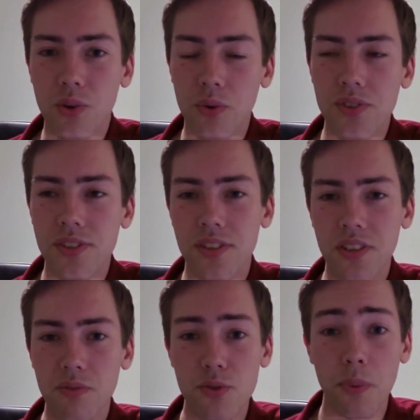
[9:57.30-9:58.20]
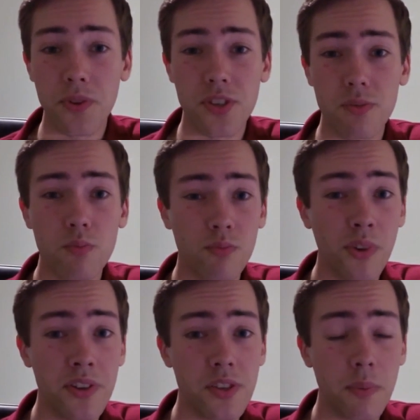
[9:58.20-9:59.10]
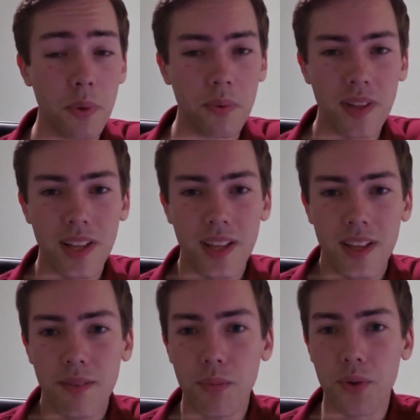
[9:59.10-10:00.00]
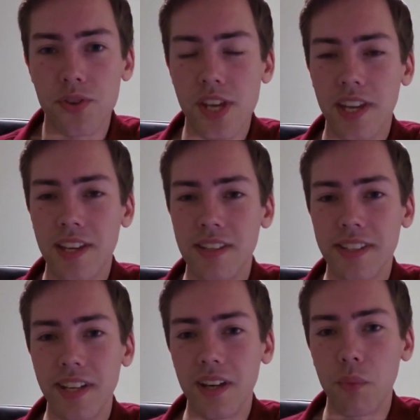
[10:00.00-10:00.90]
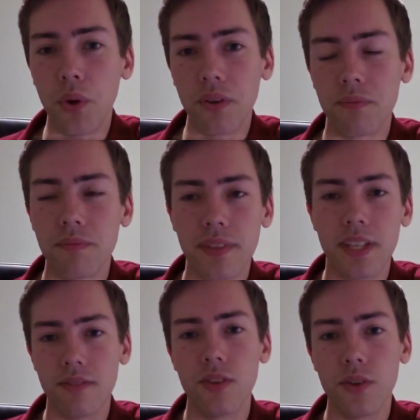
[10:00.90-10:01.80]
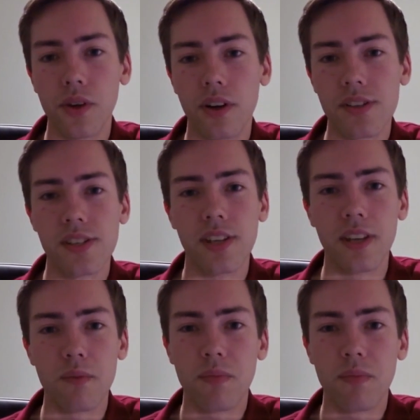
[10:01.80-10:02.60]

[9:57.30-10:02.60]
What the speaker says: as long as the response is reasonable, because at the end of the day, I want to give you guys